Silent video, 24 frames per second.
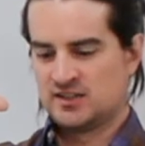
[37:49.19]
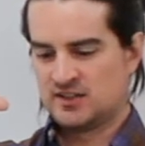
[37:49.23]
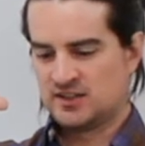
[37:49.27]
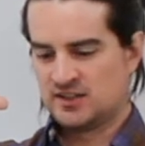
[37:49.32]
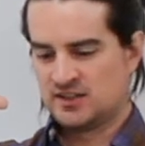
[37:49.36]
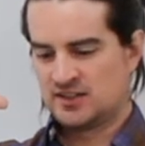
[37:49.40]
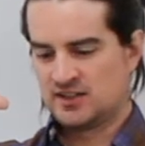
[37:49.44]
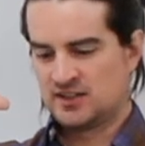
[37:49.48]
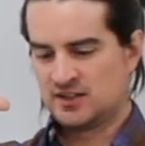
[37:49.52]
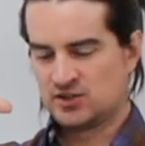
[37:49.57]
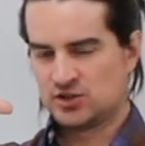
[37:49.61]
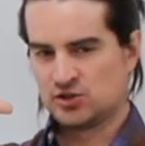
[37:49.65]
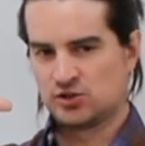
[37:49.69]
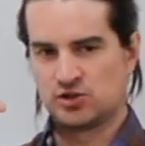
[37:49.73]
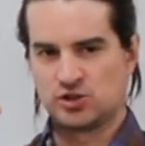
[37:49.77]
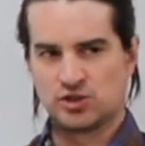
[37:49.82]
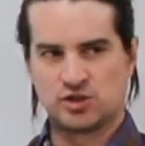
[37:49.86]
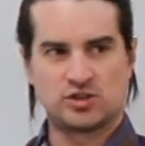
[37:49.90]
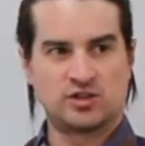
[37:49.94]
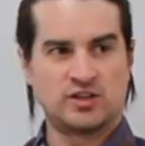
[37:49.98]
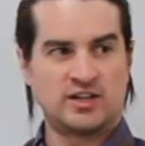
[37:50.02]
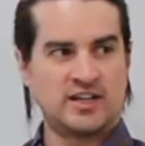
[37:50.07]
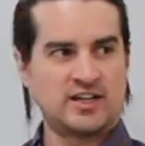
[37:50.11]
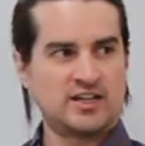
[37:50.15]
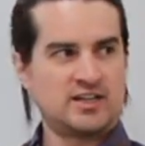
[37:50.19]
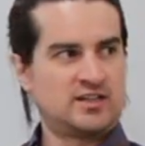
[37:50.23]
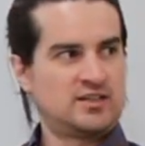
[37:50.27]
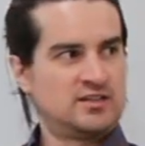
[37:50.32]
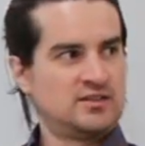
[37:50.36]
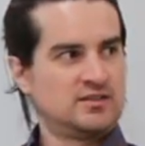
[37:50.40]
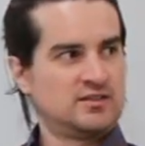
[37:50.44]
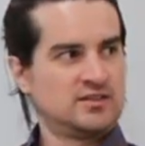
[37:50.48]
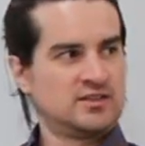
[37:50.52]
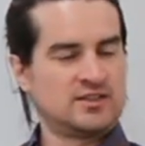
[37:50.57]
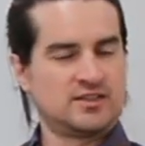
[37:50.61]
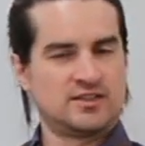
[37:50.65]
uh, to look like
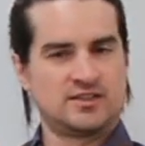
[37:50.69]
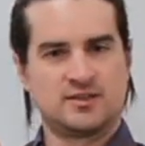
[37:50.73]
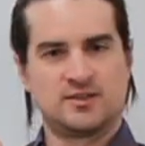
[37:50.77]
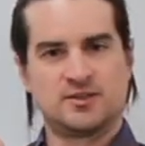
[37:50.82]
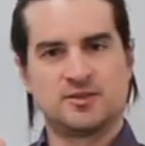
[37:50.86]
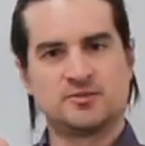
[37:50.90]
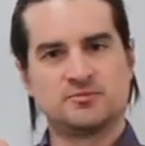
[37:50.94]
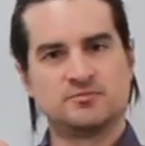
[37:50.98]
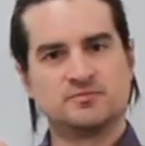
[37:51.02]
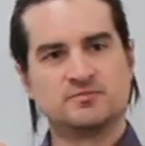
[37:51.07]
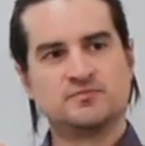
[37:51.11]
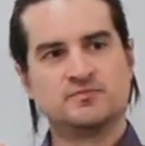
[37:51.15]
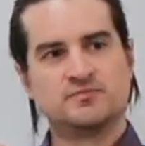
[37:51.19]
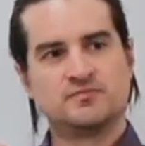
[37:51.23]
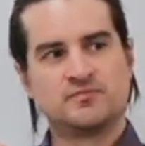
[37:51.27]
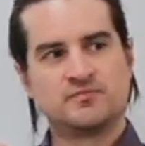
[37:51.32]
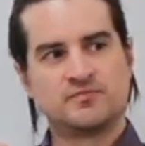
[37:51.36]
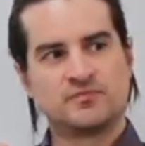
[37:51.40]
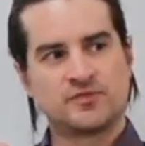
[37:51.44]
um,